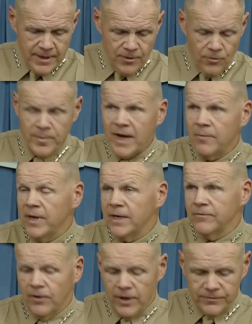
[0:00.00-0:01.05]
or may have been
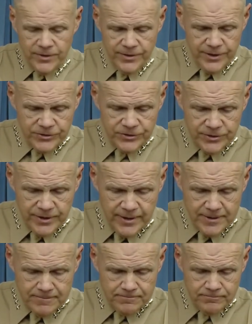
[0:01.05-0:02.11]
involved in this,
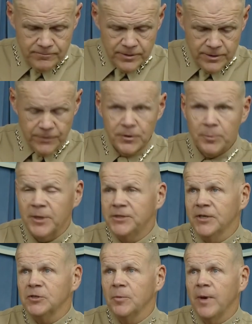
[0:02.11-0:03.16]
if you're
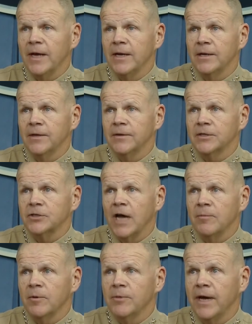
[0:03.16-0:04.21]
participating in this
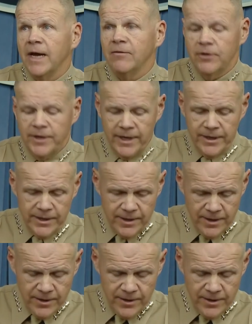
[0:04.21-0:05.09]
type of behavior in any